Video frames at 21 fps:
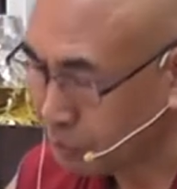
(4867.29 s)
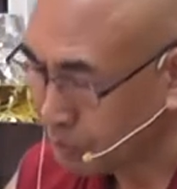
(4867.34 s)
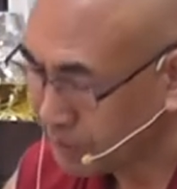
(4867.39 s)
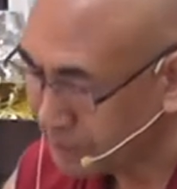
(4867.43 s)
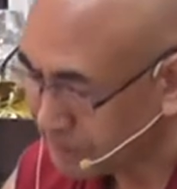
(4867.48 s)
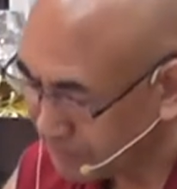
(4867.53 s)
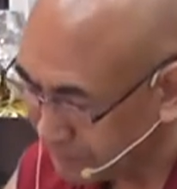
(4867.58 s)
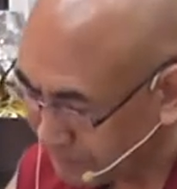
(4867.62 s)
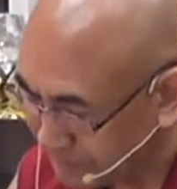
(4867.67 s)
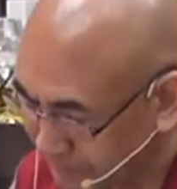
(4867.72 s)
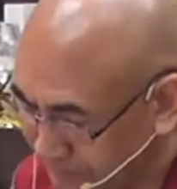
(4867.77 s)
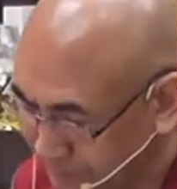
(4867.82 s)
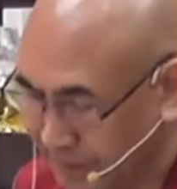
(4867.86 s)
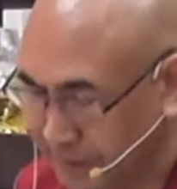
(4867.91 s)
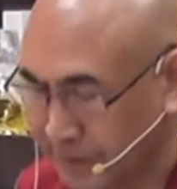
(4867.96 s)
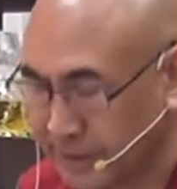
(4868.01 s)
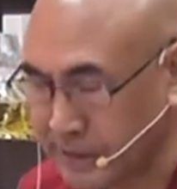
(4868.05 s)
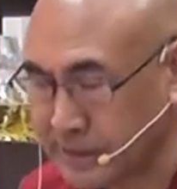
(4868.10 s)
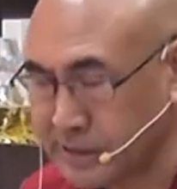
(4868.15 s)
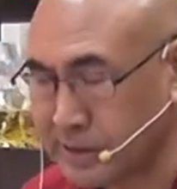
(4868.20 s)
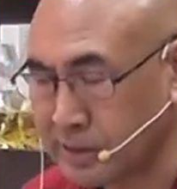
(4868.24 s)
when they
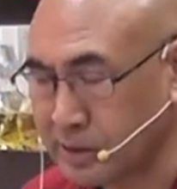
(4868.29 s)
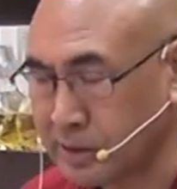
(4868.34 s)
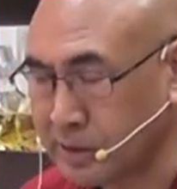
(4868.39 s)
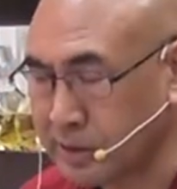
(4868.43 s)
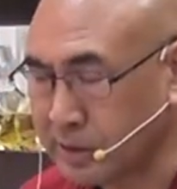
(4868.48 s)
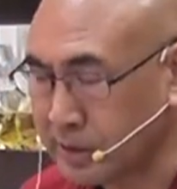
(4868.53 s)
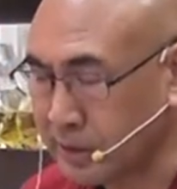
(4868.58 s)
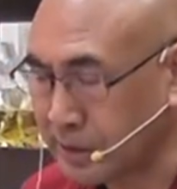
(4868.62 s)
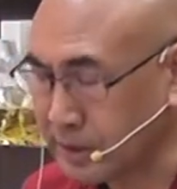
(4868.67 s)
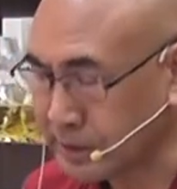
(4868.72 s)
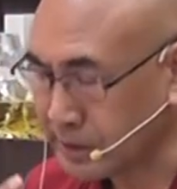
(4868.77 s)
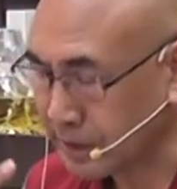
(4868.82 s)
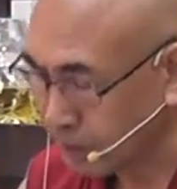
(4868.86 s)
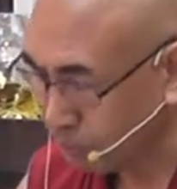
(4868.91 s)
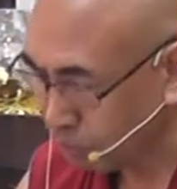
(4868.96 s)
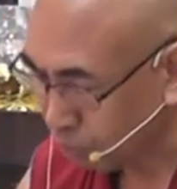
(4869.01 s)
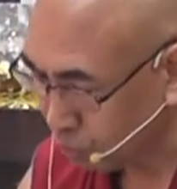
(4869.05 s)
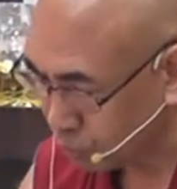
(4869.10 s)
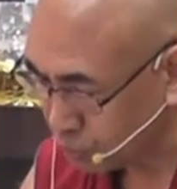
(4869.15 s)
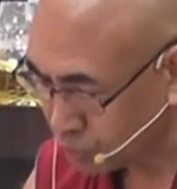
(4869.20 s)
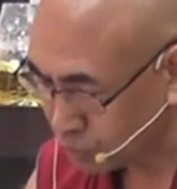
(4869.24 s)
arise, is
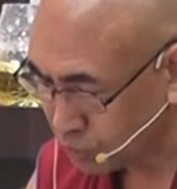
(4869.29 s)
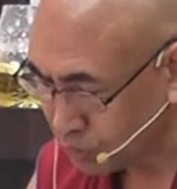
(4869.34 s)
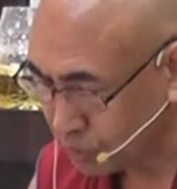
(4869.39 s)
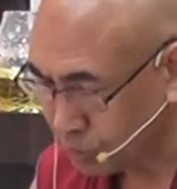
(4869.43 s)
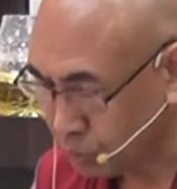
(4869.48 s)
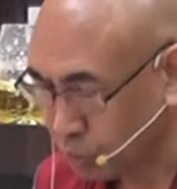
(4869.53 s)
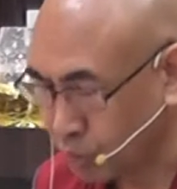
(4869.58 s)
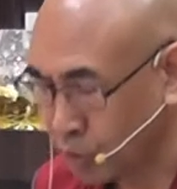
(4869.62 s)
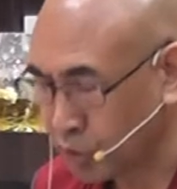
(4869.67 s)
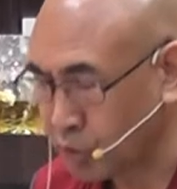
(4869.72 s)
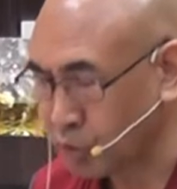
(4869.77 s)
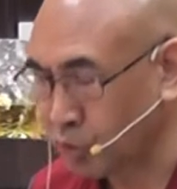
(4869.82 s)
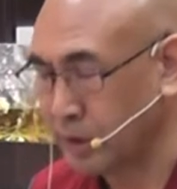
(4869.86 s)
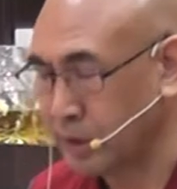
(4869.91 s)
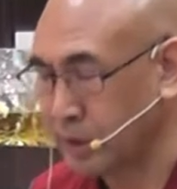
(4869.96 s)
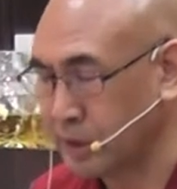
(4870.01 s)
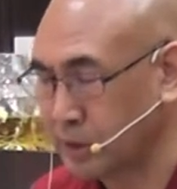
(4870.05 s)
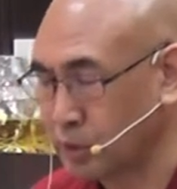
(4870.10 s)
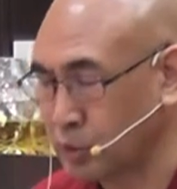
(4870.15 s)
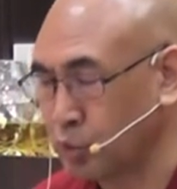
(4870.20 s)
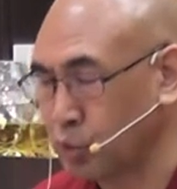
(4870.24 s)
almost, you know, going to
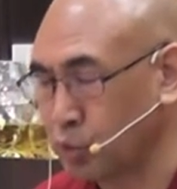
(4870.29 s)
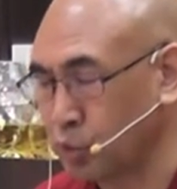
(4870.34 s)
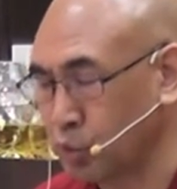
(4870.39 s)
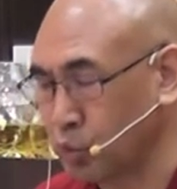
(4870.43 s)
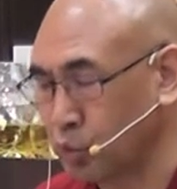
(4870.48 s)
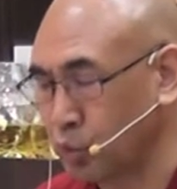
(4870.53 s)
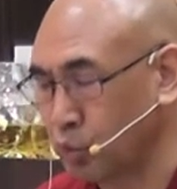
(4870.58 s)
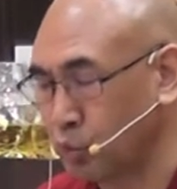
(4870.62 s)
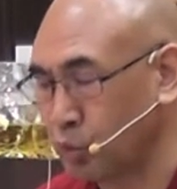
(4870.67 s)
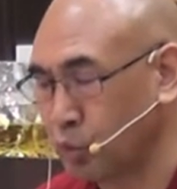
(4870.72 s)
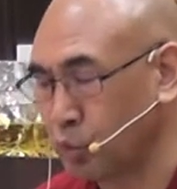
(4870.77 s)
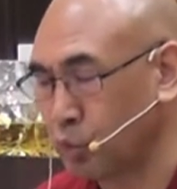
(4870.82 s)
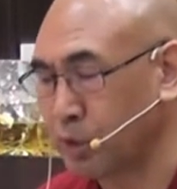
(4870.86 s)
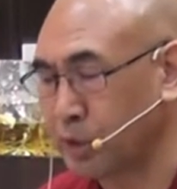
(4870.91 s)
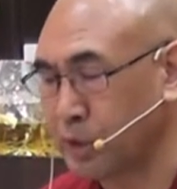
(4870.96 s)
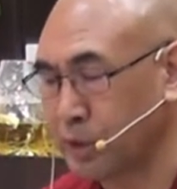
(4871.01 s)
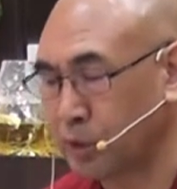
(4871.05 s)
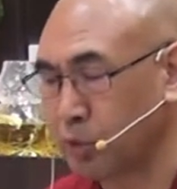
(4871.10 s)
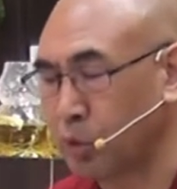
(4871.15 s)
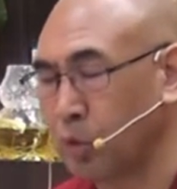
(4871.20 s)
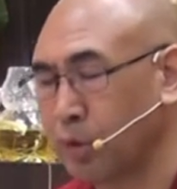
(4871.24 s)
arise. You
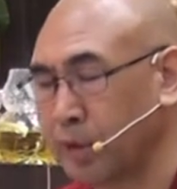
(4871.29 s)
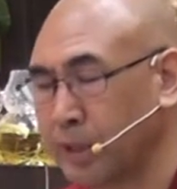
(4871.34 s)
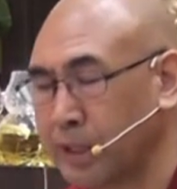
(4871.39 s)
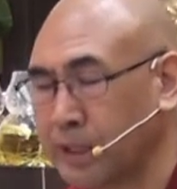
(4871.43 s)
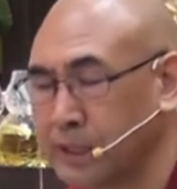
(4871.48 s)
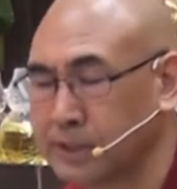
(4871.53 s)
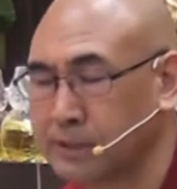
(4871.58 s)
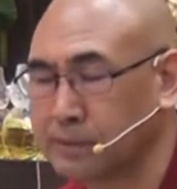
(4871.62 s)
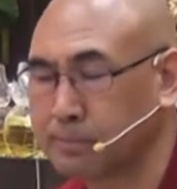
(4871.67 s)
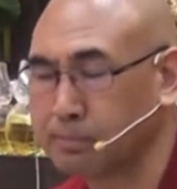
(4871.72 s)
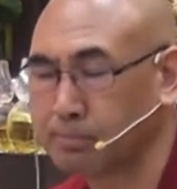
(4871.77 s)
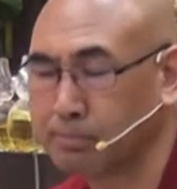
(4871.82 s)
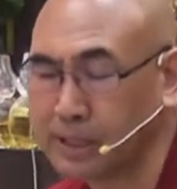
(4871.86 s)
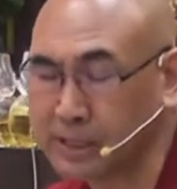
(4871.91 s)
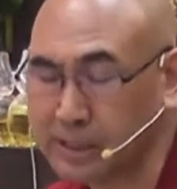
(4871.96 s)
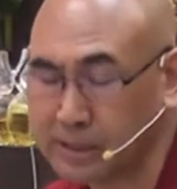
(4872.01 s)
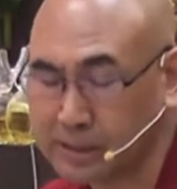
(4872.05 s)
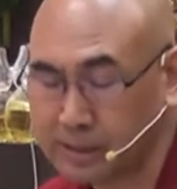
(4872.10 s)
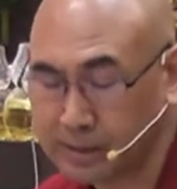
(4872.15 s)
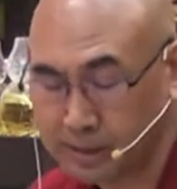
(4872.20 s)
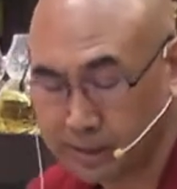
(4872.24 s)
will recognize.
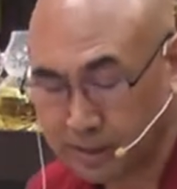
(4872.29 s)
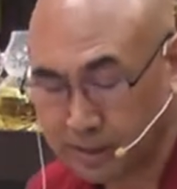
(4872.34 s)
But